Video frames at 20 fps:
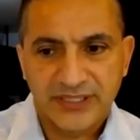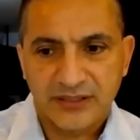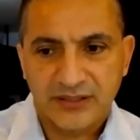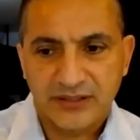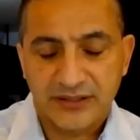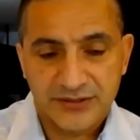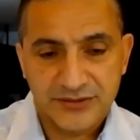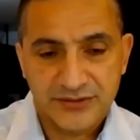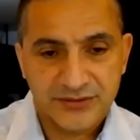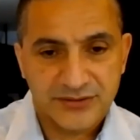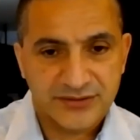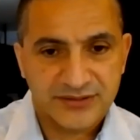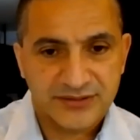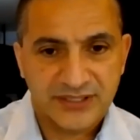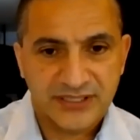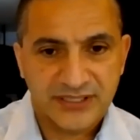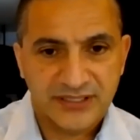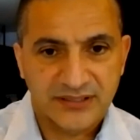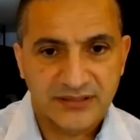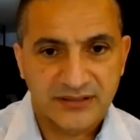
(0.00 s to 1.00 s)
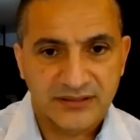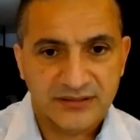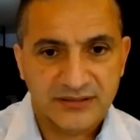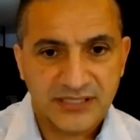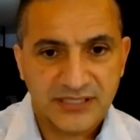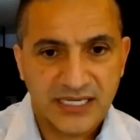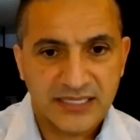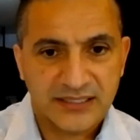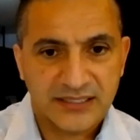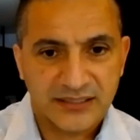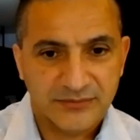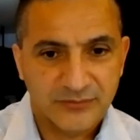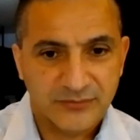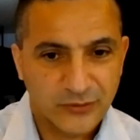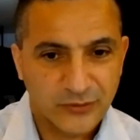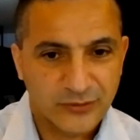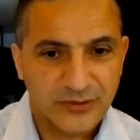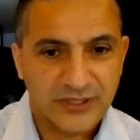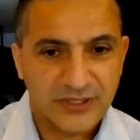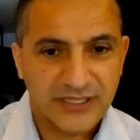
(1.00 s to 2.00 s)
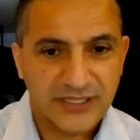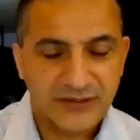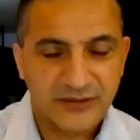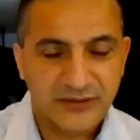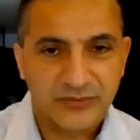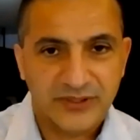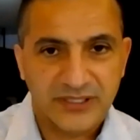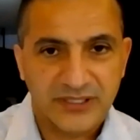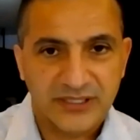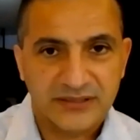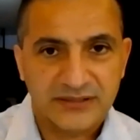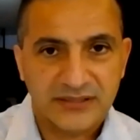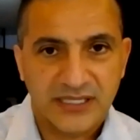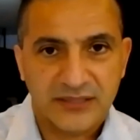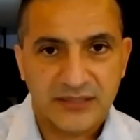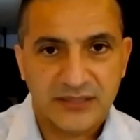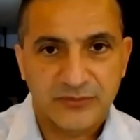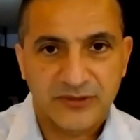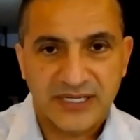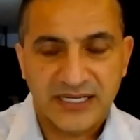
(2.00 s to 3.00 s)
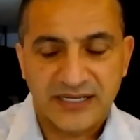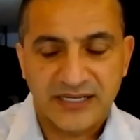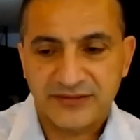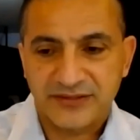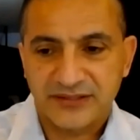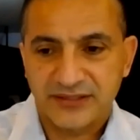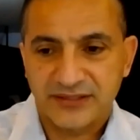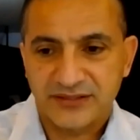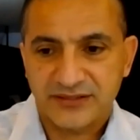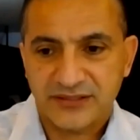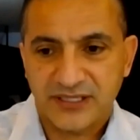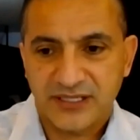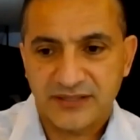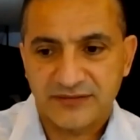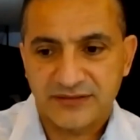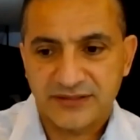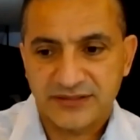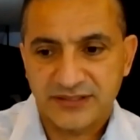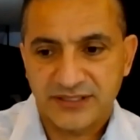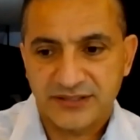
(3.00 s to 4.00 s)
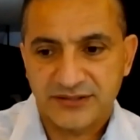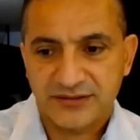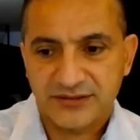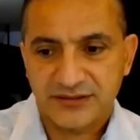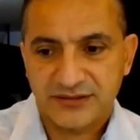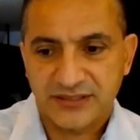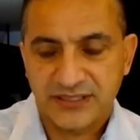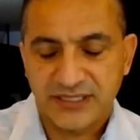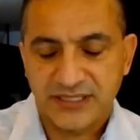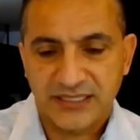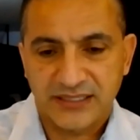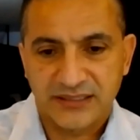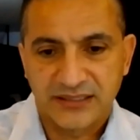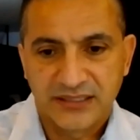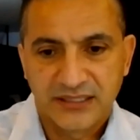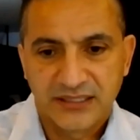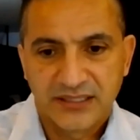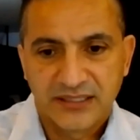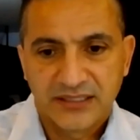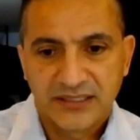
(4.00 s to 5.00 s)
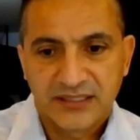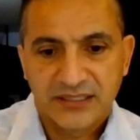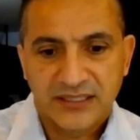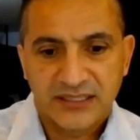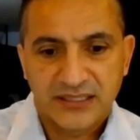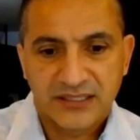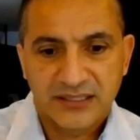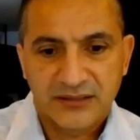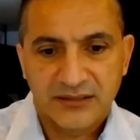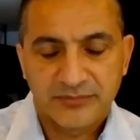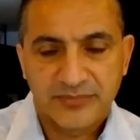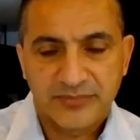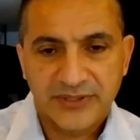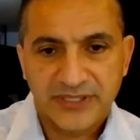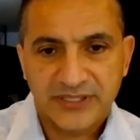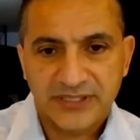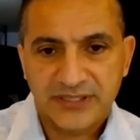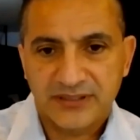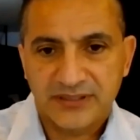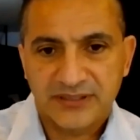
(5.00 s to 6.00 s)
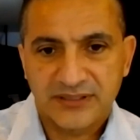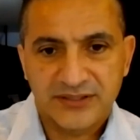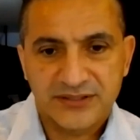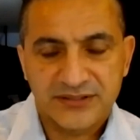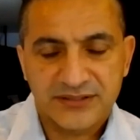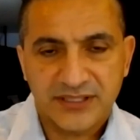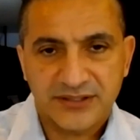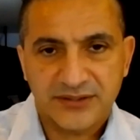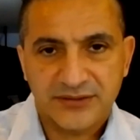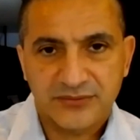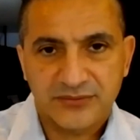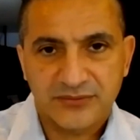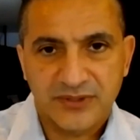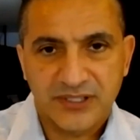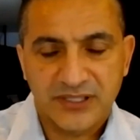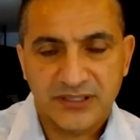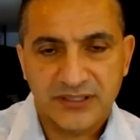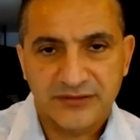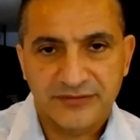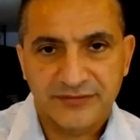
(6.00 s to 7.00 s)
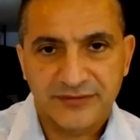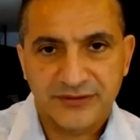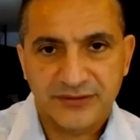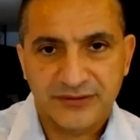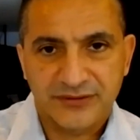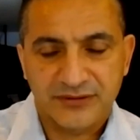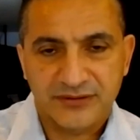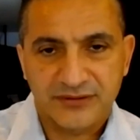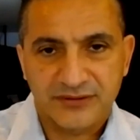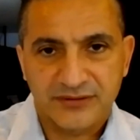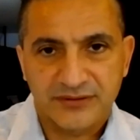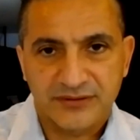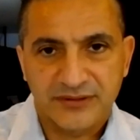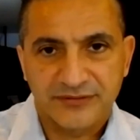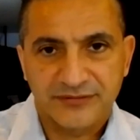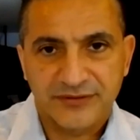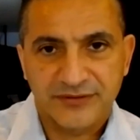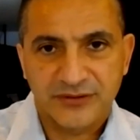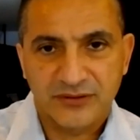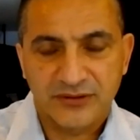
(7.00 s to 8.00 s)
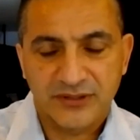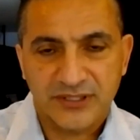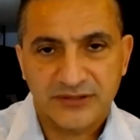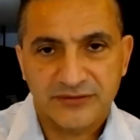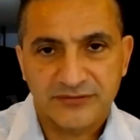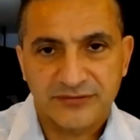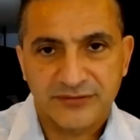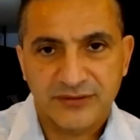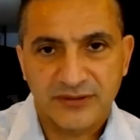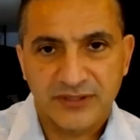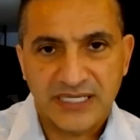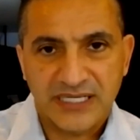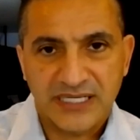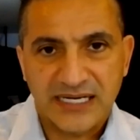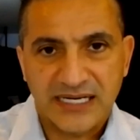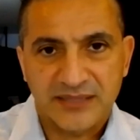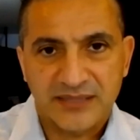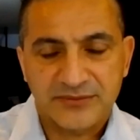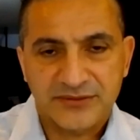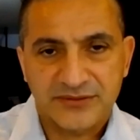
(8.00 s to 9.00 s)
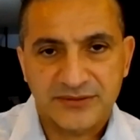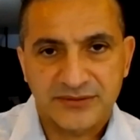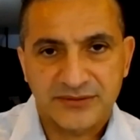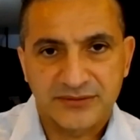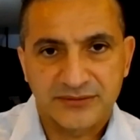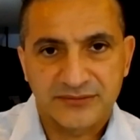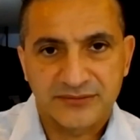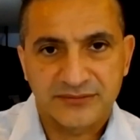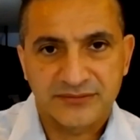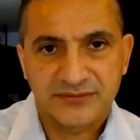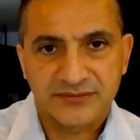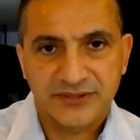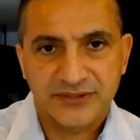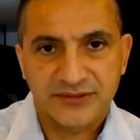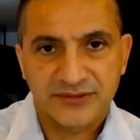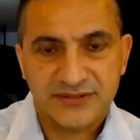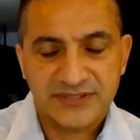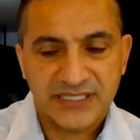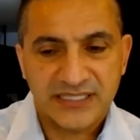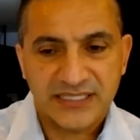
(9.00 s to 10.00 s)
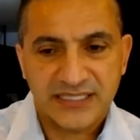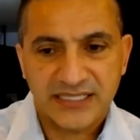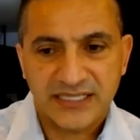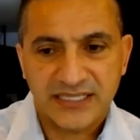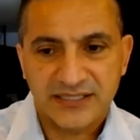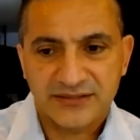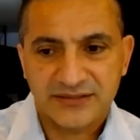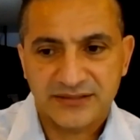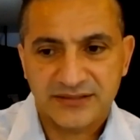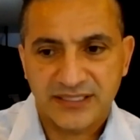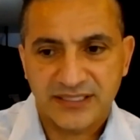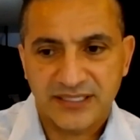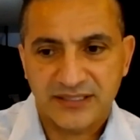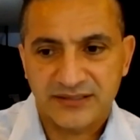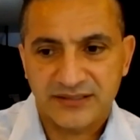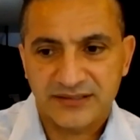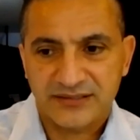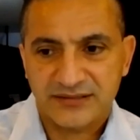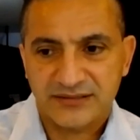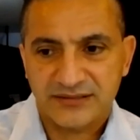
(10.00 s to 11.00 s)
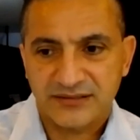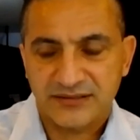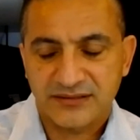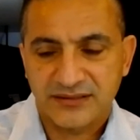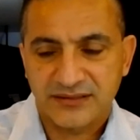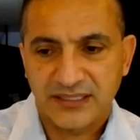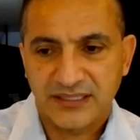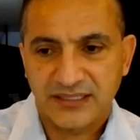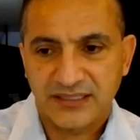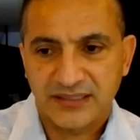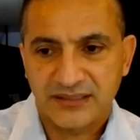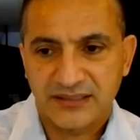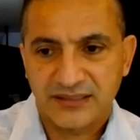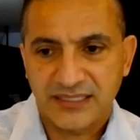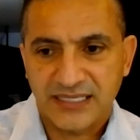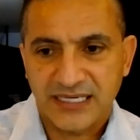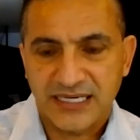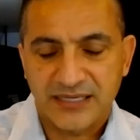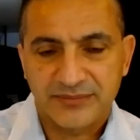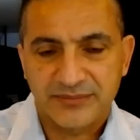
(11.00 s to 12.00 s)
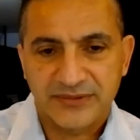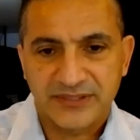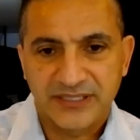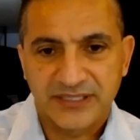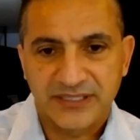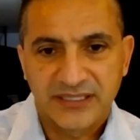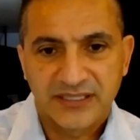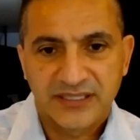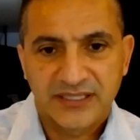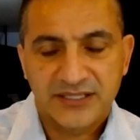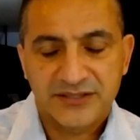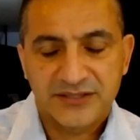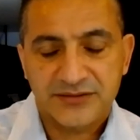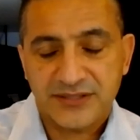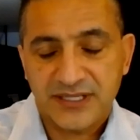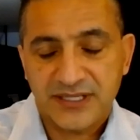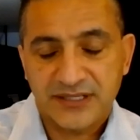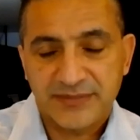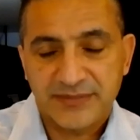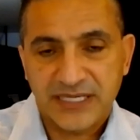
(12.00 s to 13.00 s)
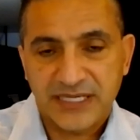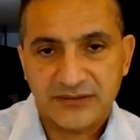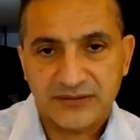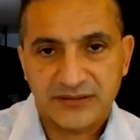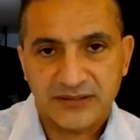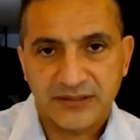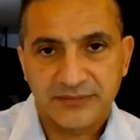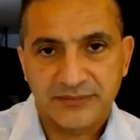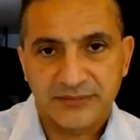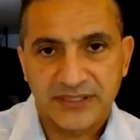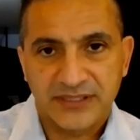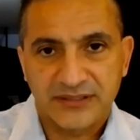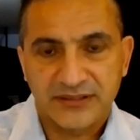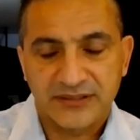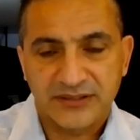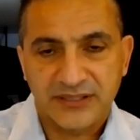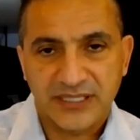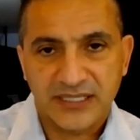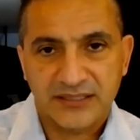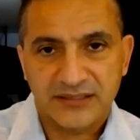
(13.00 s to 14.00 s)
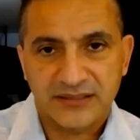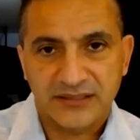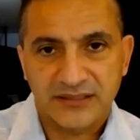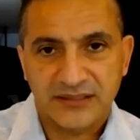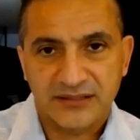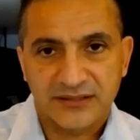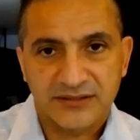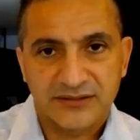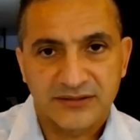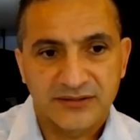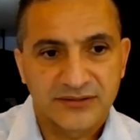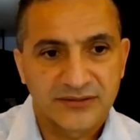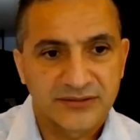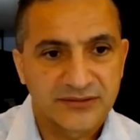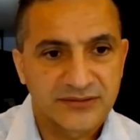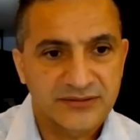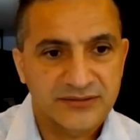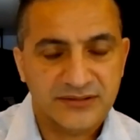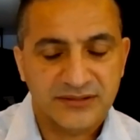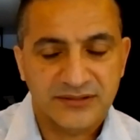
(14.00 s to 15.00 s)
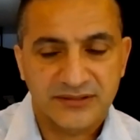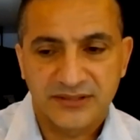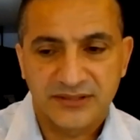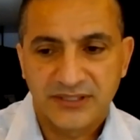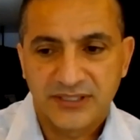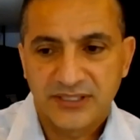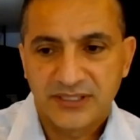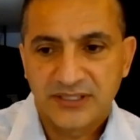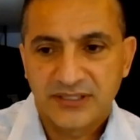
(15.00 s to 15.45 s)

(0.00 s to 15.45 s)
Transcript: are interested in talking more. I know we're going to talk more after this conversation today. But there's nothing wrong if you're looking for a lab to send a case to Gary's lab and try them out. I mean, you got nothing to lose, and